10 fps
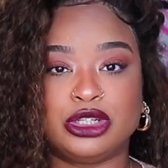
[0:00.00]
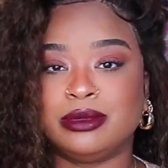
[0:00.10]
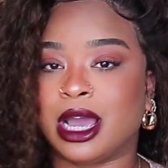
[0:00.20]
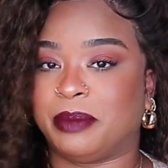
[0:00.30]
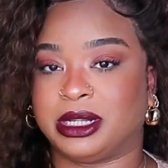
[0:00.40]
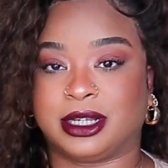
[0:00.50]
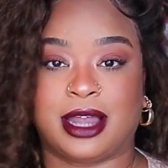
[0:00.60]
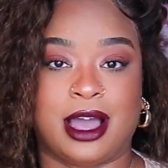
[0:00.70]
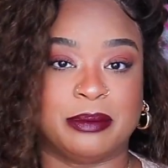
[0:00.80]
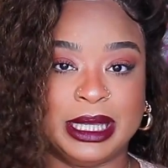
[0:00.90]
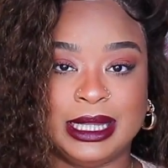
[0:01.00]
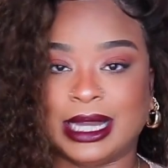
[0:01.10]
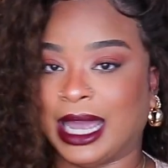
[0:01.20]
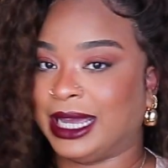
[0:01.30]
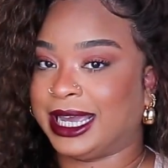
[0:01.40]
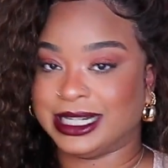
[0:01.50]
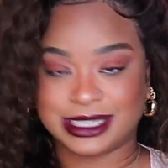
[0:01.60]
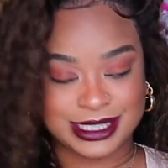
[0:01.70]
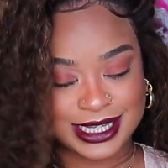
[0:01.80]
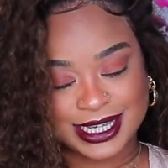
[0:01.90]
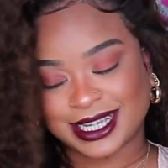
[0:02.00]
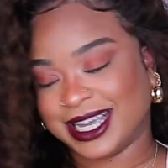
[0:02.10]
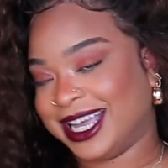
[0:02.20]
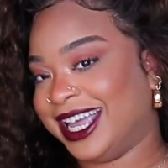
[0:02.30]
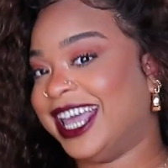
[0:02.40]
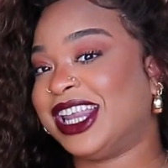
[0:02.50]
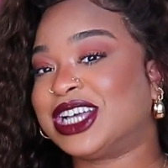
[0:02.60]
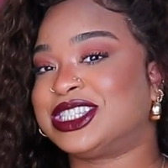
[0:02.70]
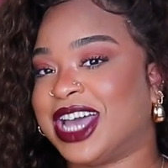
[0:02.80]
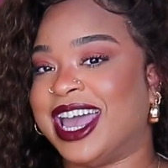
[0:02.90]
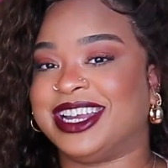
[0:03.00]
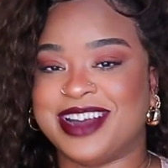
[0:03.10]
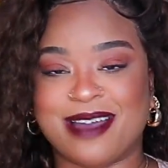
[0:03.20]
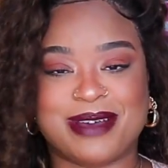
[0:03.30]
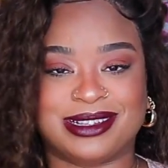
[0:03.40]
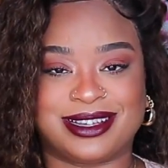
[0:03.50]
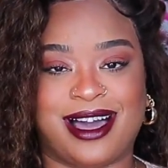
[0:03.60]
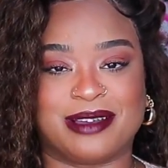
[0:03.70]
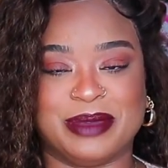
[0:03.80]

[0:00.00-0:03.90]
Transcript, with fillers: you're not about to clock me. Like, it looks good. You're not about to clock